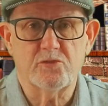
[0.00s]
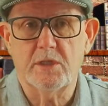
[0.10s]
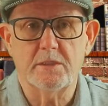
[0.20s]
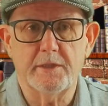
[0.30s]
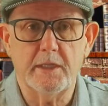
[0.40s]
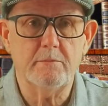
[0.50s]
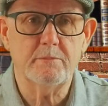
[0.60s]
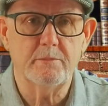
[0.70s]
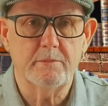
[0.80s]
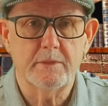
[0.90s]
his real
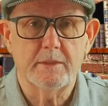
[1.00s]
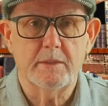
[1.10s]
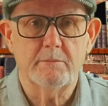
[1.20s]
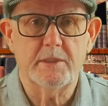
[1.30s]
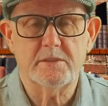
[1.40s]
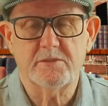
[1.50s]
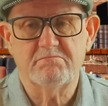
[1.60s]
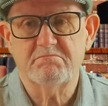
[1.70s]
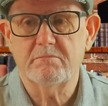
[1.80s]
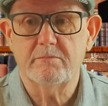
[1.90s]
name, but
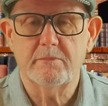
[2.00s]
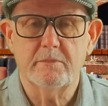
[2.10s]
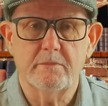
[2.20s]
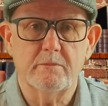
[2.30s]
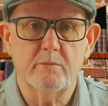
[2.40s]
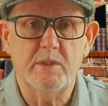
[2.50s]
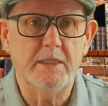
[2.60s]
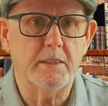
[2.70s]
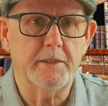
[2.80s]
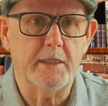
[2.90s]
we
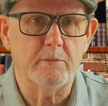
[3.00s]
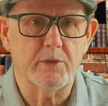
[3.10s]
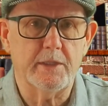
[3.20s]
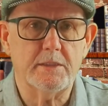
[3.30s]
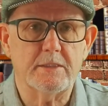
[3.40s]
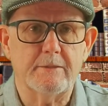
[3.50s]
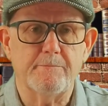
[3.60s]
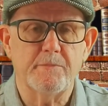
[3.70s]
need a name, right?